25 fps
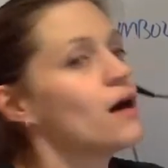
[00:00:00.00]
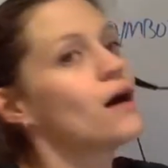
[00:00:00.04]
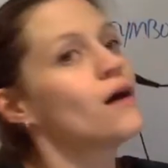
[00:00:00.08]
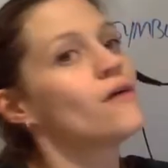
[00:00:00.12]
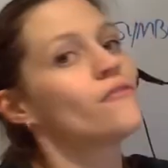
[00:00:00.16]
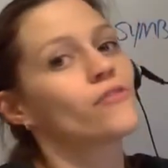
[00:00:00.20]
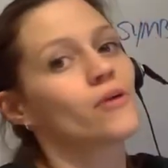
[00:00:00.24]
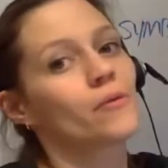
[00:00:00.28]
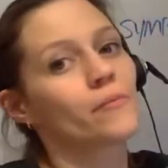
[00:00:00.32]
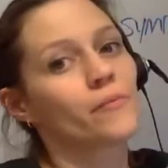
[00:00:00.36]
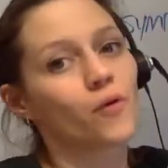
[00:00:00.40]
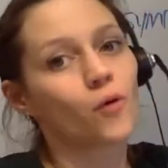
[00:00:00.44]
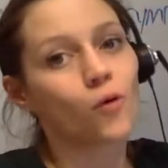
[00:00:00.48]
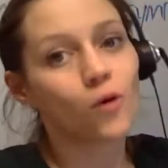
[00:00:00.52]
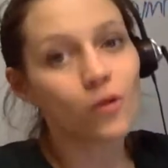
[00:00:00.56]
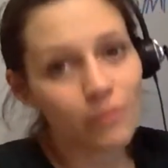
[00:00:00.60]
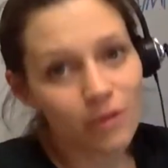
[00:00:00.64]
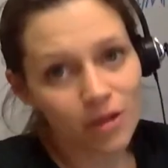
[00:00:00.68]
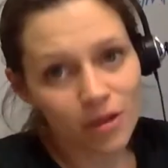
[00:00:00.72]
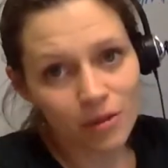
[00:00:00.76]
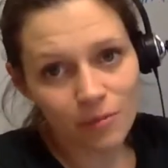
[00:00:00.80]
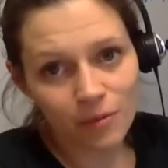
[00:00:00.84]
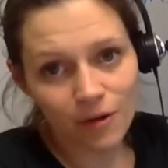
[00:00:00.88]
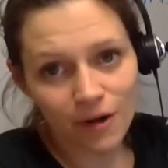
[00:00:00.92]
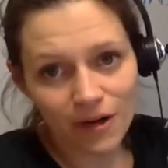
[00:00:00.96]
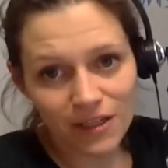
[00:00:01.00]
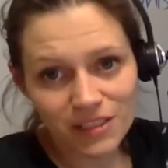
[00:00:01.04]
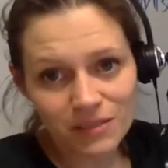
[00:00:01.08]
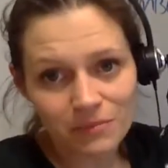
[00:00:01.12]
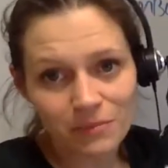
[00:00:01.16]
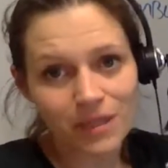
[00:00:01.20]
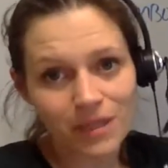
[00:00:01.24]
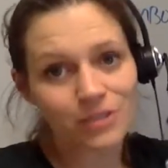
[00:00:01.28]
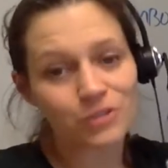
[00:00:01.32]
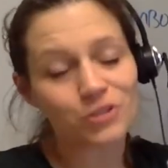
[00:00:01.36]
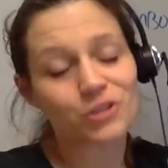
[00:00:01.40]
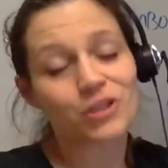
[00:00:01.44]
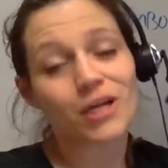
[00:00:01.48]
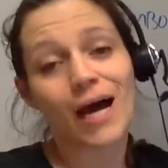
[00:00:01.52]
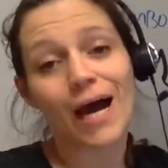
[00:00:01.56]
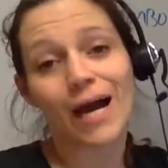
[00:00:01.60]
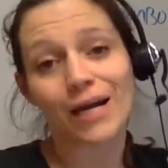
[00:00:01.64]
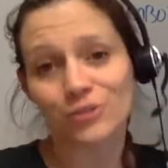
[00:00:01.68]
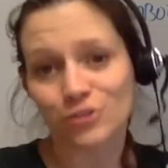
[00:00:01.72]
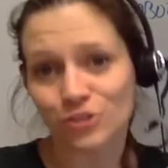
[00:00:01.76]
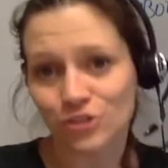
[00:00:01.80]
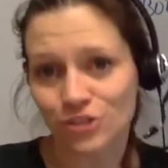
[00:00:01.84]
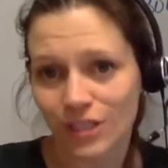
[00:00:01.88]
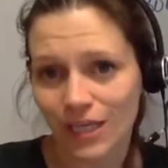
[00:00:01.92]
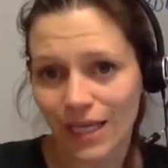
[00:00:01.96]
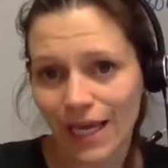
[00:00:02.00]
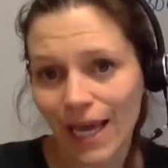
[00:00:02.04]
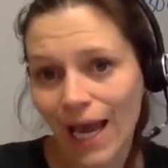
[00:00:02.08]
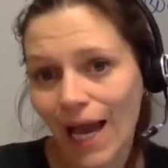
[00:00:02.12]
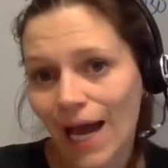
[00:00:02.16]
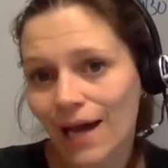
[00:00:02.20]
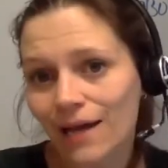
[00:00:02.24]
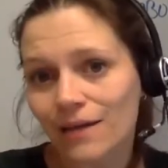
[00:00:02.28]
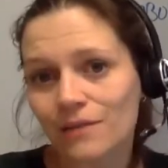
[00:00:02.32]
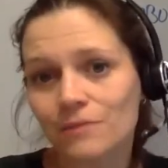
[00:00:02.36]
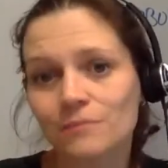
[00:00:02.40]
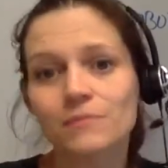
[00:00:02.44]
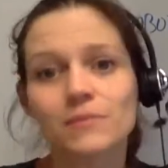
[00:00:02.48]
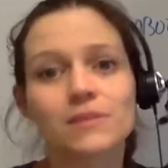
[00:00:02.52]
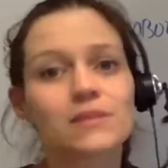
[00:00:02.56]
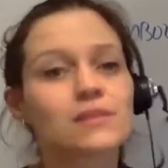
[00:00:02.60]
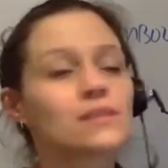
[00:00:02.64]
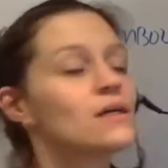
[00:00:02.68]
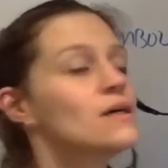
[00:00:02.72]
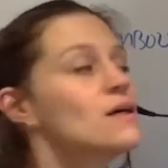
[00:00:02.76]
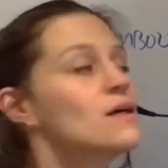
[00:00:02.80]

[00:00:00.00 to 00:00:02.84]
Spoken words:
from the orbital approximation of hydrogenic atoms.